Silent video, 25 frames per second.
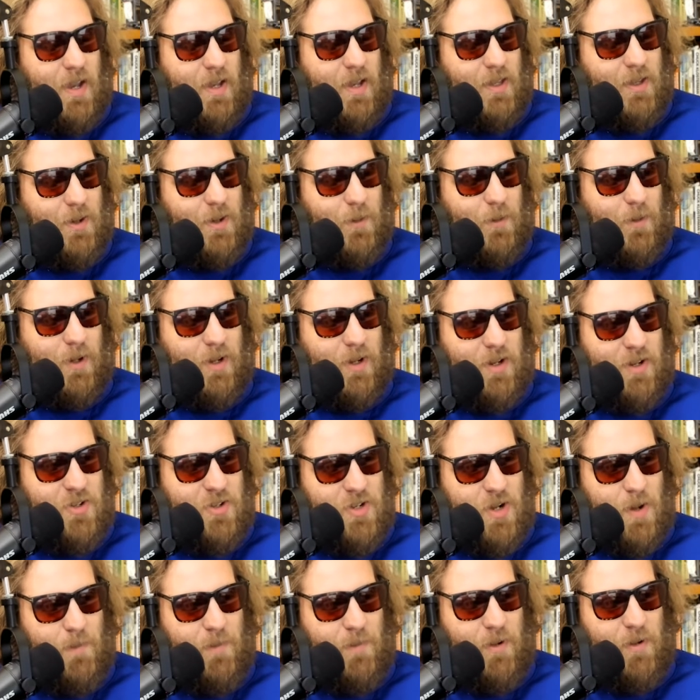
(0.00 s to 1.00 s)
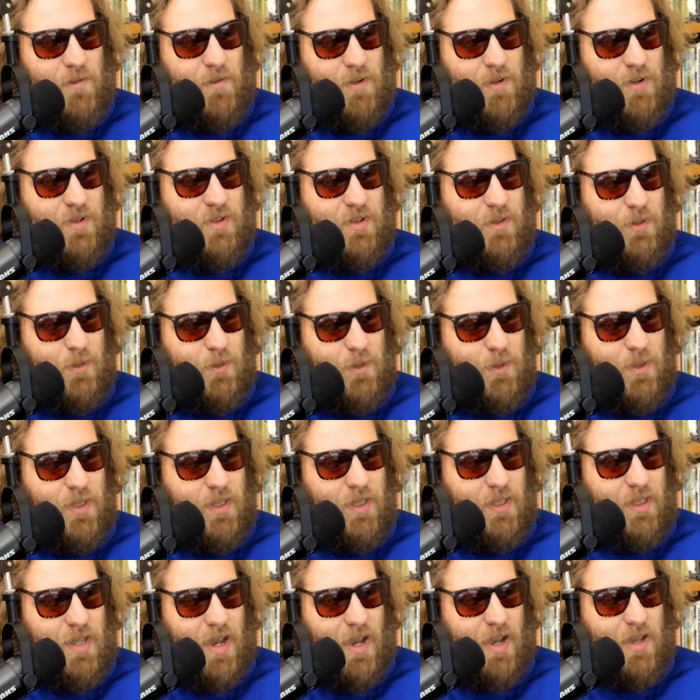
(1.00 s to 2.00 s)
We're going to jump over to
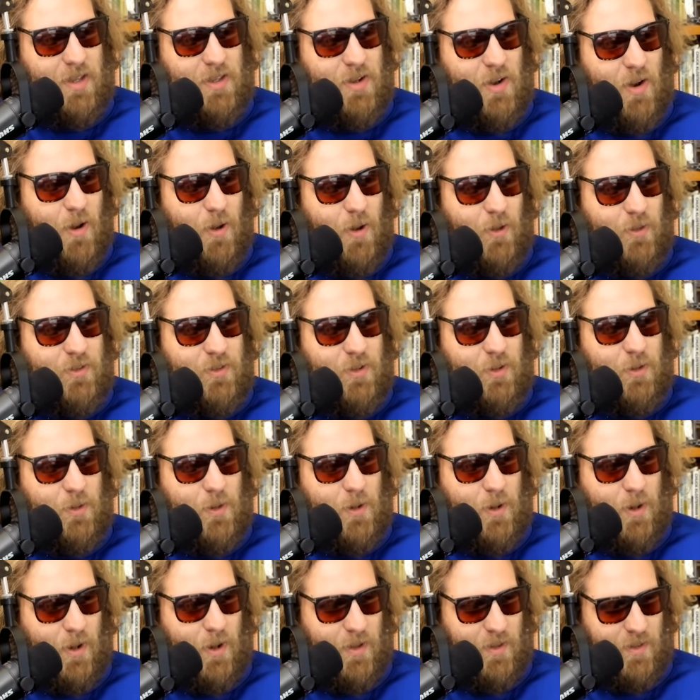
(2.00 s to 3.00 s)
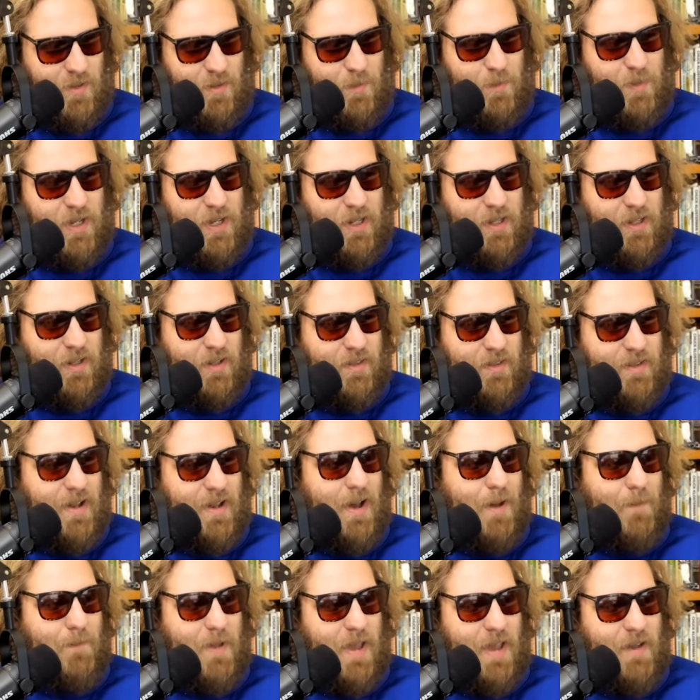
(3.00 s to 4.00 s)
the Euro Tour, and speaking of
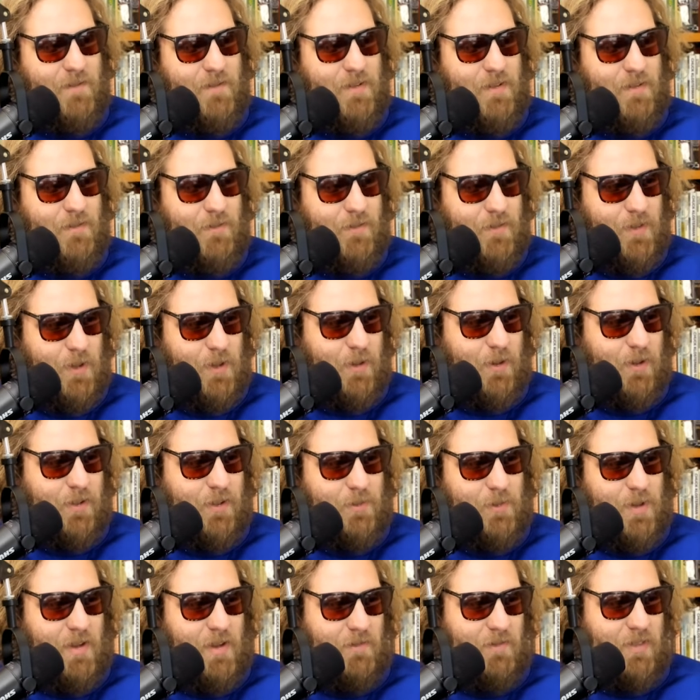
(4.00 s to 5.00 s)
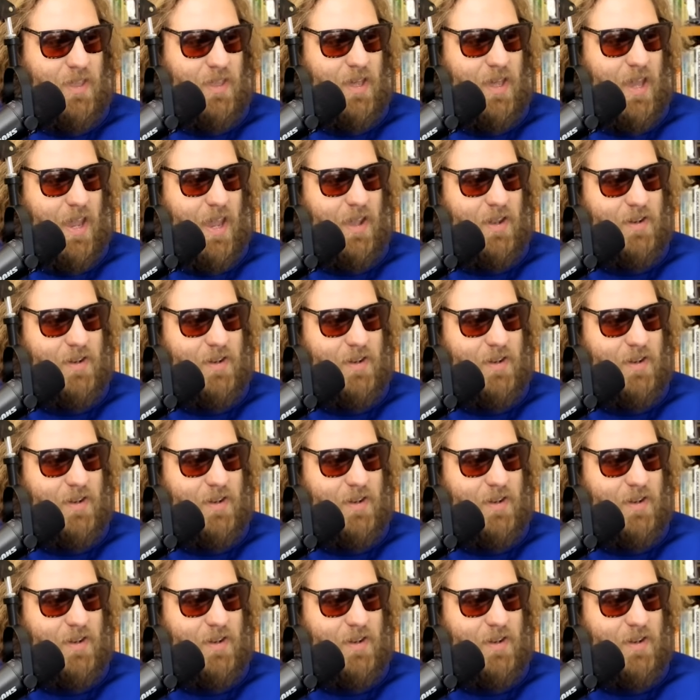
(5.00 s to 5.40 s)
top heavy fields, we have the